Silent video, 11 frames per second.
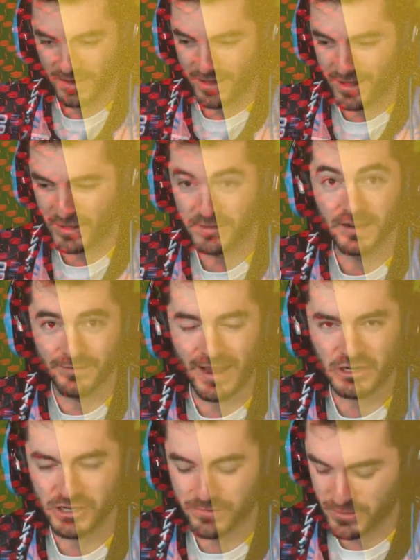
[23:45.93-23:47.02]
that have
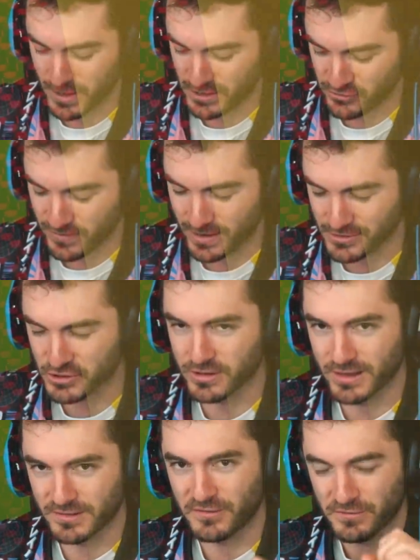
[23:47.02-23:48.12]
actually been manufactured.
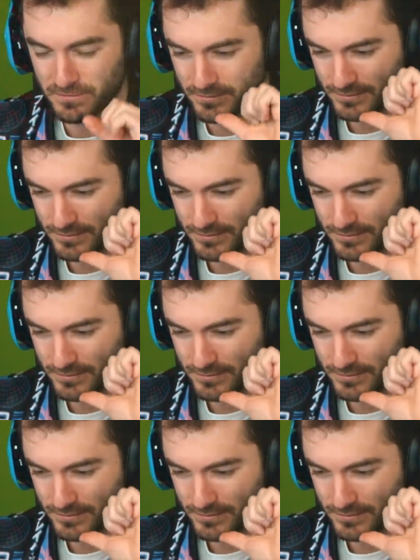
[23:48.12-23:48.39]
It's